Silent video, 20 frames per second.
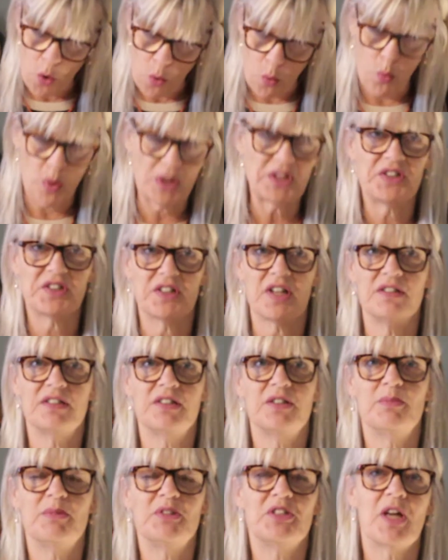once
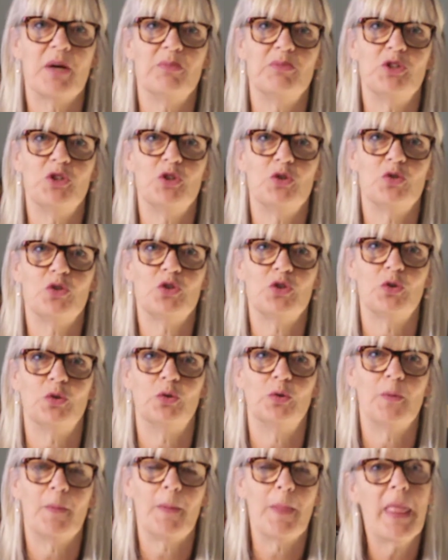customers come to your
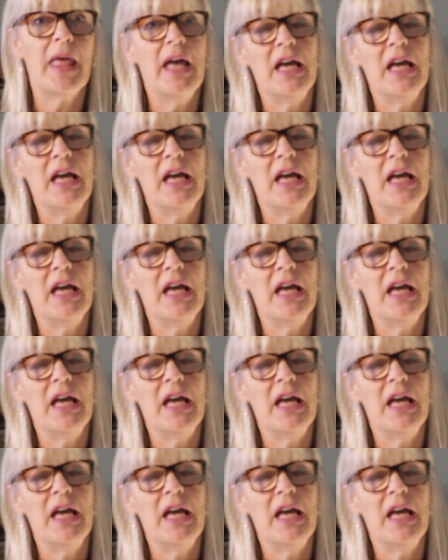stall.